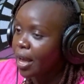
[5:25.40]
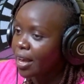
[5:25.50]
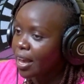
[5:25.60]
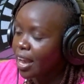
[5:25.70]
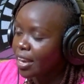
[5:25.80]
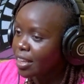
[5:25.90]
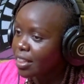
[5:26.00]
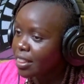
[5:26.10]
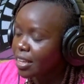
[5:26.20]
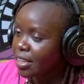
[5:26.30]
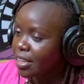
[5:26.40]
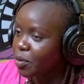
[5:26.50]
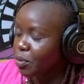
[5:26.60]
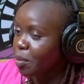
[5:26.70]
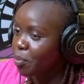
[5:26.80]
Another thing
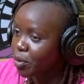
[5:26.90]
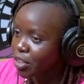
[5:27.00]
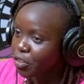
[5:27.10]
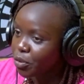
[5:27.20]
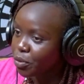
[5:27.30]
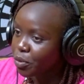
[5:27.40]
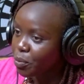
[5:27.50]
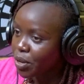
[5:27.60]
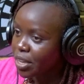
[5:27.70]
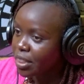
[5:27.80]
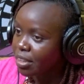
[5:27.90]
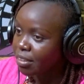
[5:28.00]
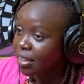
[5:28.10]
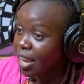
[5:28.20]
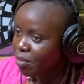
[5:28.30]
that we support the children with
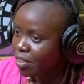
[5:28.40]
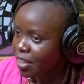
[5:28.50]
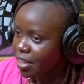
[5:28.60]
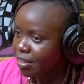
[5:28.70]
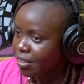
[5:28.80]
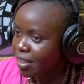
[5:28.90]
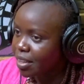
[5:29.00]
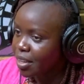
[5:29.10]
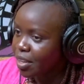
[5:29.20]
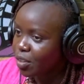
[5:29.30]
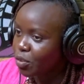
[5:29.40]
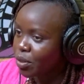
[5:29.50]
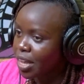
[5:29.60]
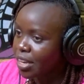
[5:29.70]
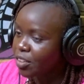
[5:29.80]
is life skills,
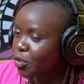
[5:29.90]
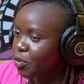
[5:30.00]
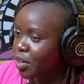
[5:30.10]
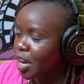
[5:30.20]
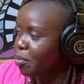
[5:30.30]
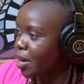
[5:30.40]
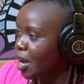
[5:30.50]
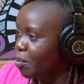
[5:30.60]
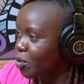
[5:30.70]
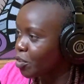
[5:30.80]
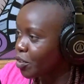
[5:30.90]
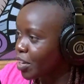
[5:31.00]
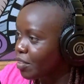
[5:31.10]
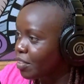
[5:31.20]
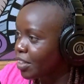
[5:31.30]
so that children can become
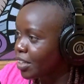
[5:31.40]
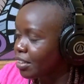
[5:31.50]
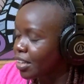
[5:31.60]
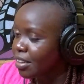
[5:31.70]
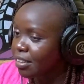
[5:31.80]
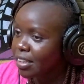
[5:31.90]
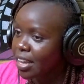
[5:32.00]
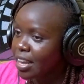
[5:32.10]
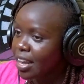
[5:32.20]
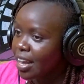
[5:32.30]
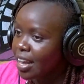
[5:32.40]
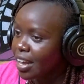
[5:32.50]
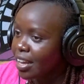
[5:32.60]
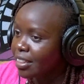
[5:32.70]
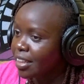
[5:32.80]
constructive citizens,
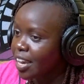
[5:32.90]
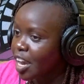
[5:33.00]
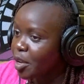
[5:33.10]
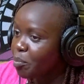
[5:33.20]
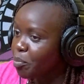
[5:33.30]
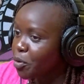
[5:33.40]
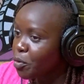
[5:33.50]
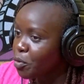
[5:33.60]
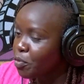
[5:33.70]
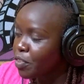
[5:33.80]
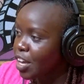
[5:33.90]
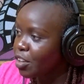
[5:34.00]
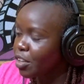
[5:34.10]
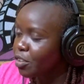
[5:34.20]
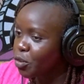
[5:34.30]
they can improve
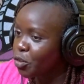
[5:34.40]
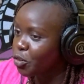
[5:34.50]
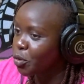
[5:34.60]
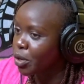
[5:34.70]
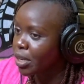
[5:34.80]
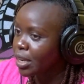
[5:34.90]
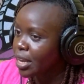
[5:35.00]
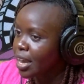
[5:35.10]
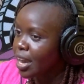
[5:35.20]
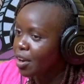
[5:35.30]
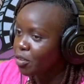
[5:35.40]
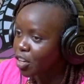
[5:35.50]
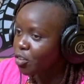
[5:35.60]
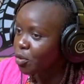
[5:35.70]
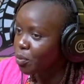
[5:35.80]
their social
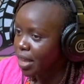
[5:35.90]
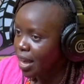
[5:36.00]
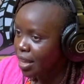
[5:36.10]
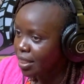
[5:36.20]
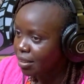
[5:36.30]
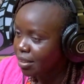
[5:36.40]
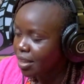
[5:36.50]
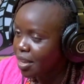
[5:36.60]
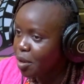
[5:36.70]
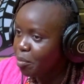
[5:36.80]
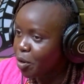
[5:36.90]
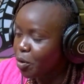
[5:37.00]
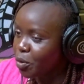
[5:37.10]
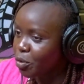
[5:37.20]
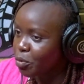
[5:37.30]
relation with others,
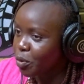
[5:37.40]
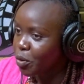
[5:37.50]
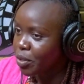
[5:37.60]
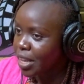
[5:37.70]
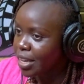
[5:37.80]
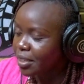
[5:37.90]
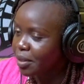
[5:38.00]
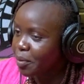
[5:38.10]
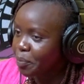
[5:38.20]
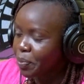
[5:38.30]
because we know that